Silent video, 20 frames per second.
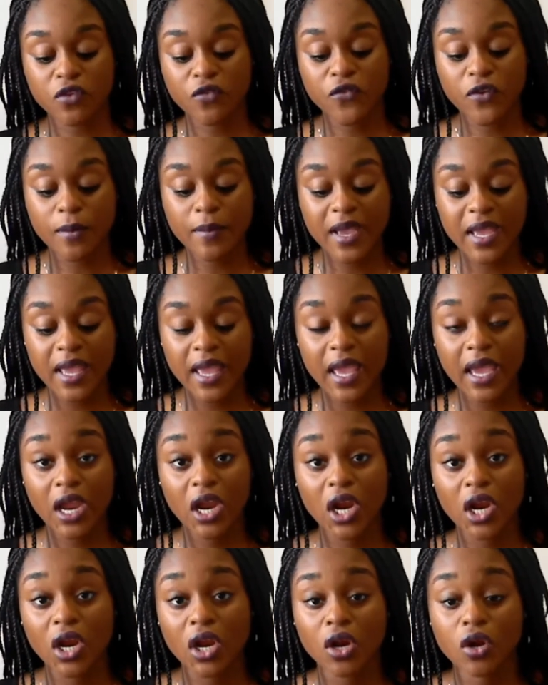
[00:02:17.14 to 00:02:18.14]
For my
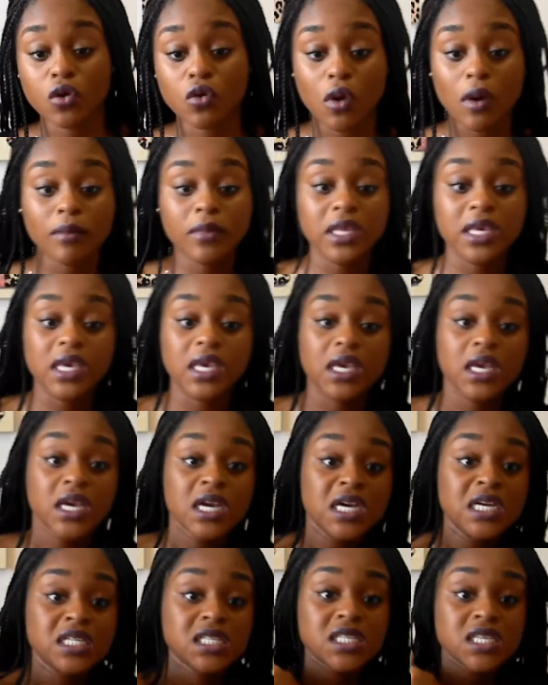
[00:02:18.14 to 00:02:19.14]
hair, normally
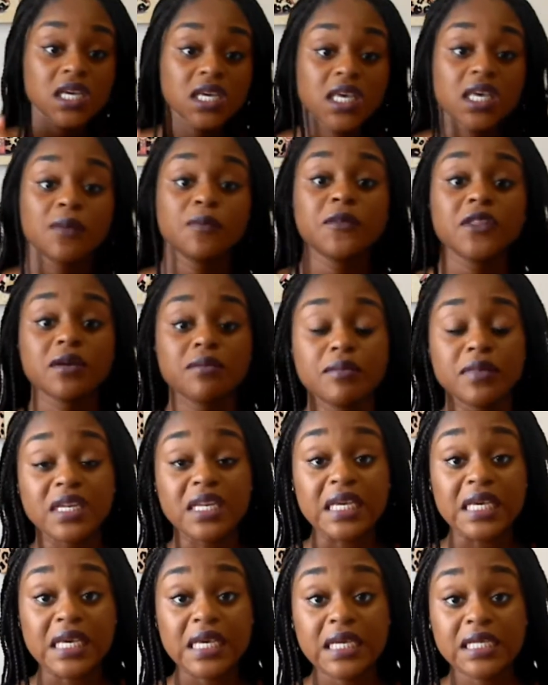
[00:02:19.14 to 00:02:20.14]
to keep them
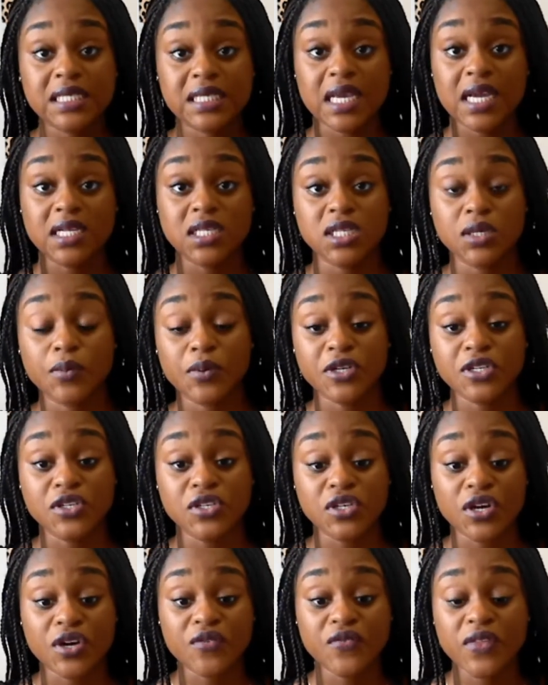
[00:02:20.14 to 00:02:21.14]
neat and to
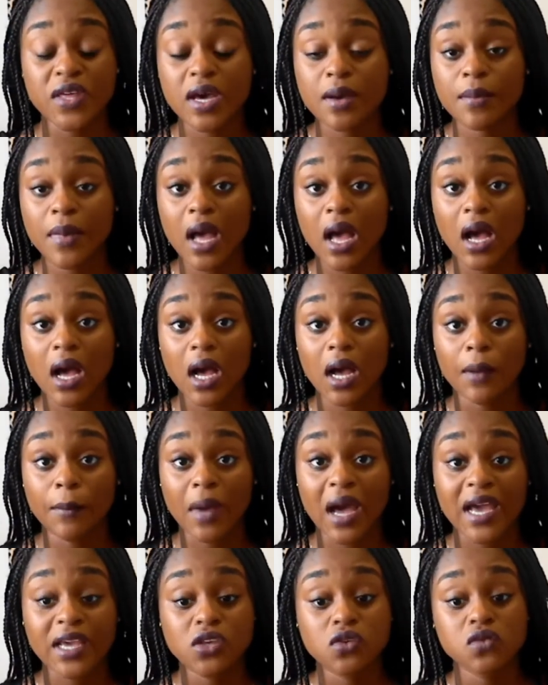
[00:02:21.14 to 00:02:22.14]
preserve them,
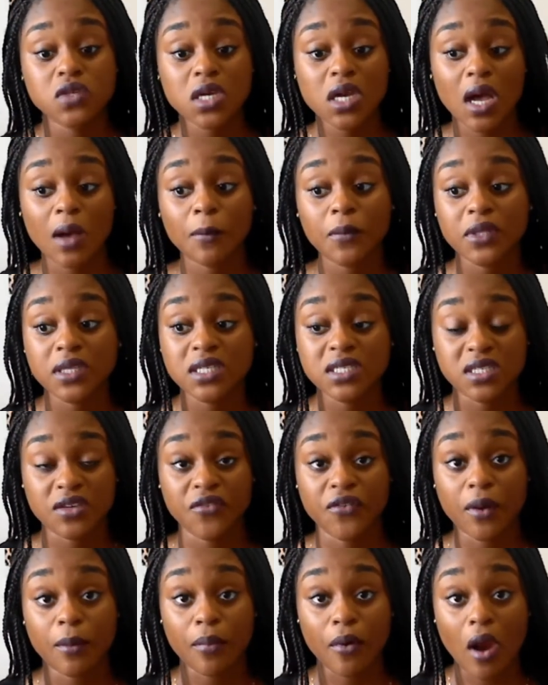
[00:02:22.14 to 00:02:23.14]
I use a couple of
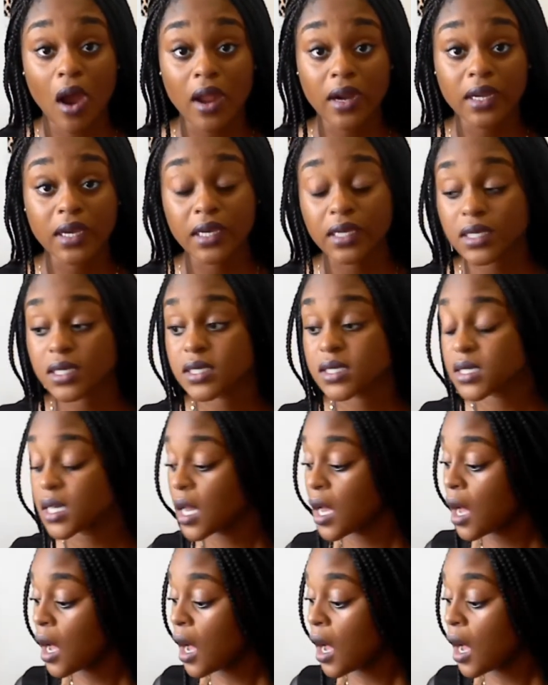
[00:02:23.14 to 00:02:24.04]
different products.